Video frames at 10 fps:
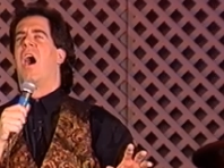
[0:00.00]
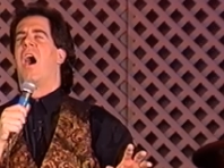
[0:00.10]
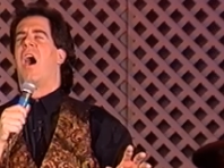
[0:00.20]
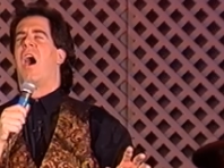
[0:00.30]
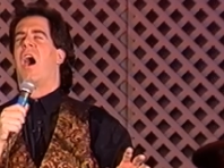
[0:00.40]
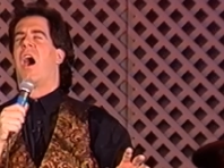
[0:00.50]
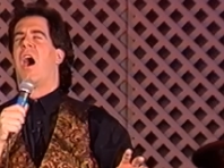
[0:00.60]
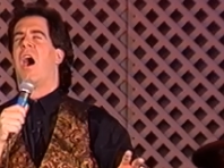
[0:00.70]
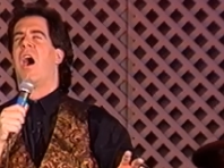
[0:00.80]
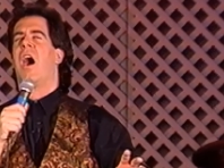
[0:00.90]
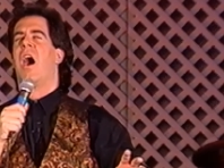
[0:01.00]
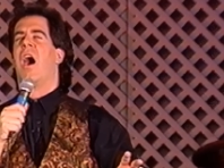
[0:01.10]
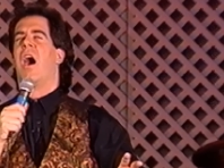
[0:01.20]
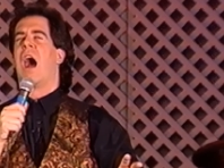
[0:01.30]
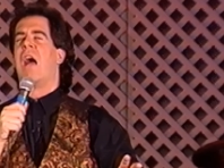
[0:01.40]

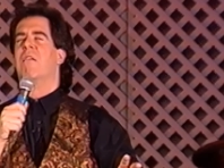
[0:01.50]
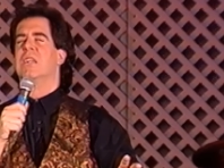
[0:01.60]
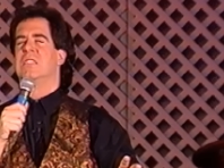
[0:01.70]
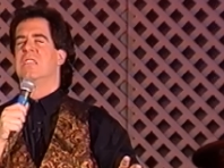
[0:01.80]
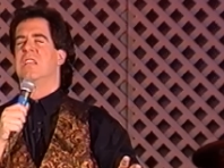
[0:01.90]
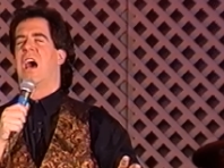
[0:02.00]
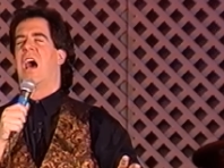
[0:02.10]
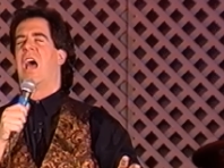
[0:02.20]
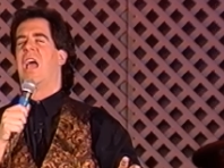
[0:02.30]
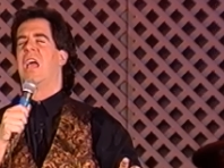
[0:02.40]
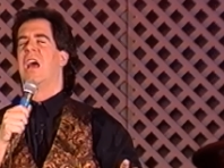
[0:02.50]
oh I want to die.